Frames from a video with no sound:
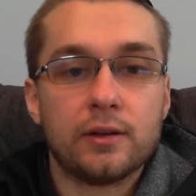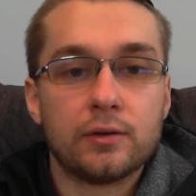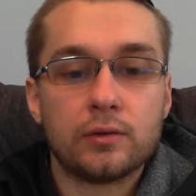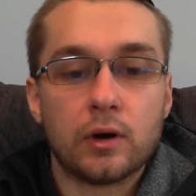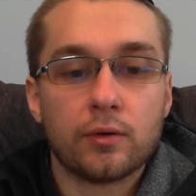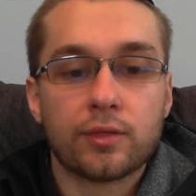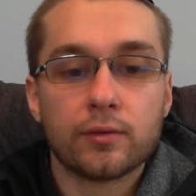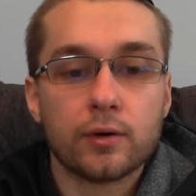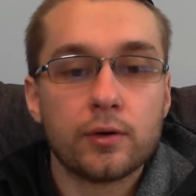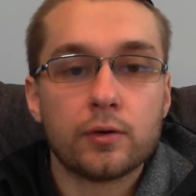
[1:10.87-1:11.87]
You go
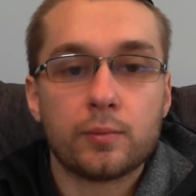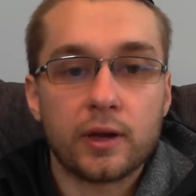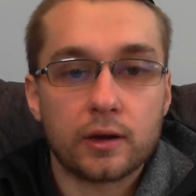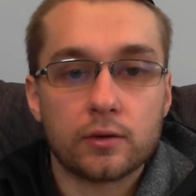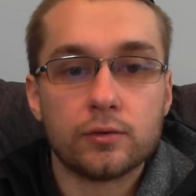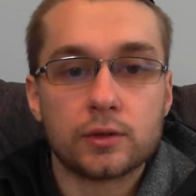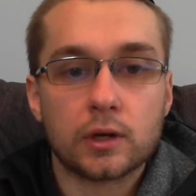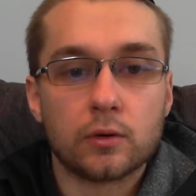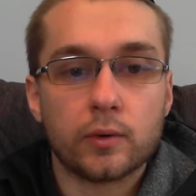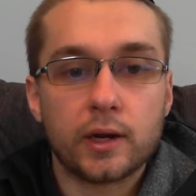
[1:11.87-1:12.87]
through, you pick who's
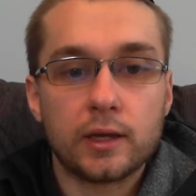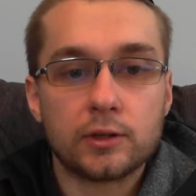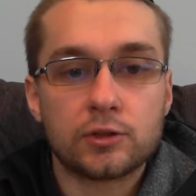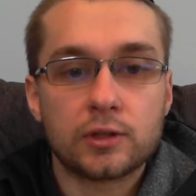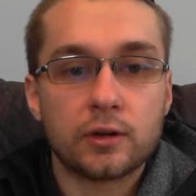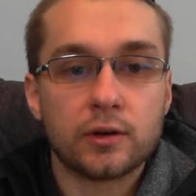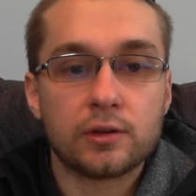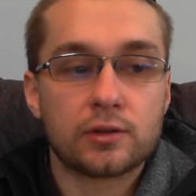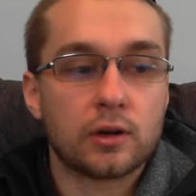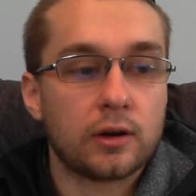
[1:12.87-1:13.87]
going to win each
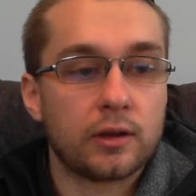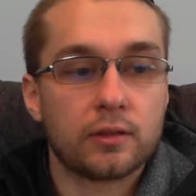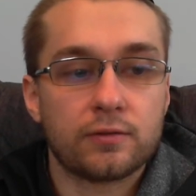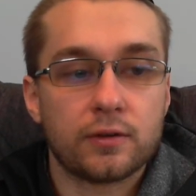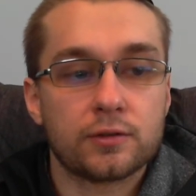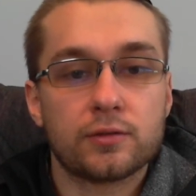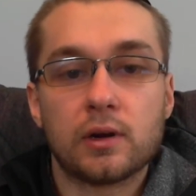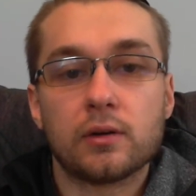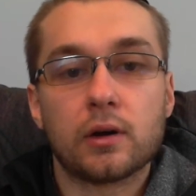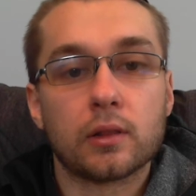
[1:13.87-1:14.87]
series, starting in the first
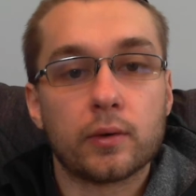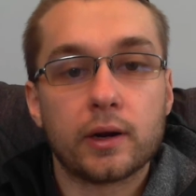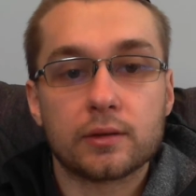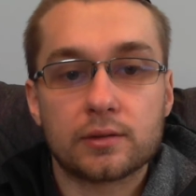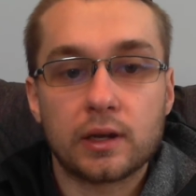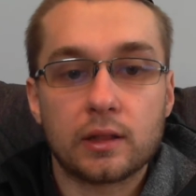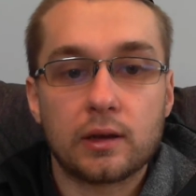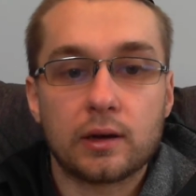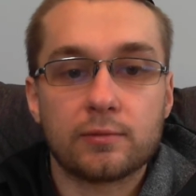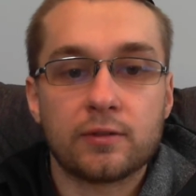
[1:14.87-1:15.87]
round all the way to the
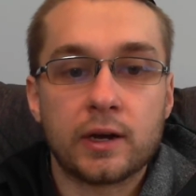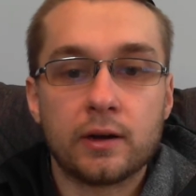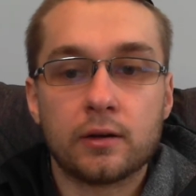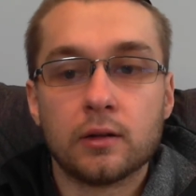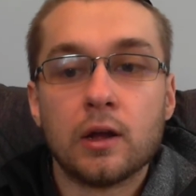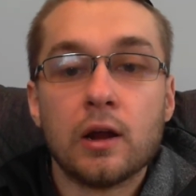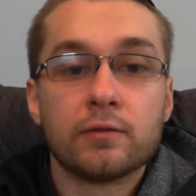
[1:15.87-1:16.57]
Stanley Cup final.